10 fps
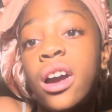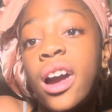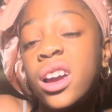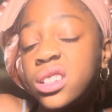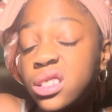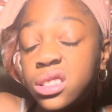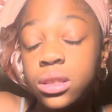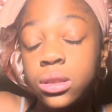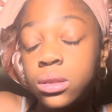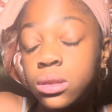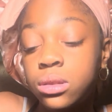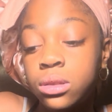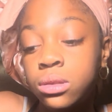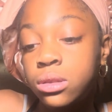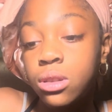I just
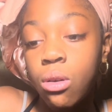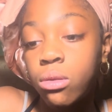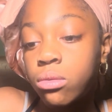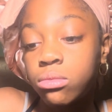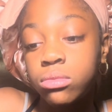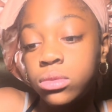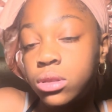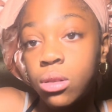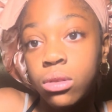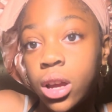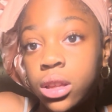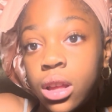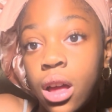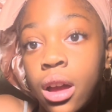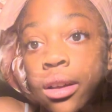don't like that.